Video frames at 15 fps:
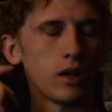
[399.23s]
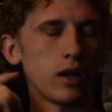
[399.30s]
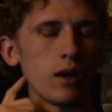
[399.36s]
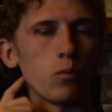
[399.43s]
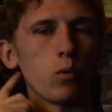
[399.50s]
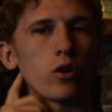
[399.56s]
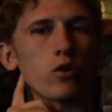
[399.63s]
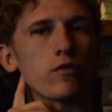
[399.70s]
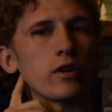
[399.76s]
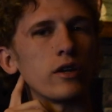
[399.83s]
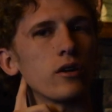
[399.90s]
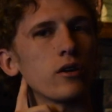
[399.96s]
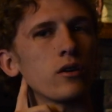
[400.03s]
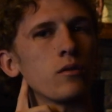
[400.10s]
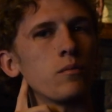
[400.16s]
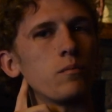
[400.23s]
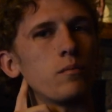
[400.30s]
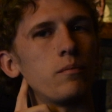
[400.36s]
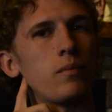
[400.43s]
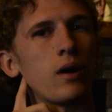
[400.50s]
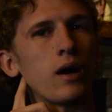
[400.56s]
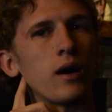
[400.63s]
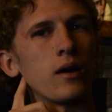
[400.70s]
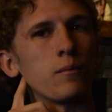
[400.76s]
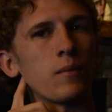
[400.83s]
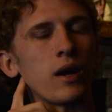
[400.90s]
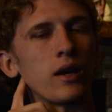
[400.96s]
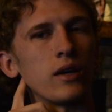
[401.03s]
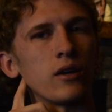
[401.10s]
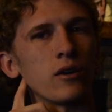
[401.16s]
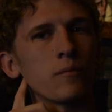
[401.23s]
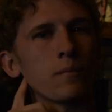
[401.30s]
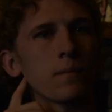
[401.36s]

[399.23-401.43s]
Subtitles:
and 1 over here by my ear.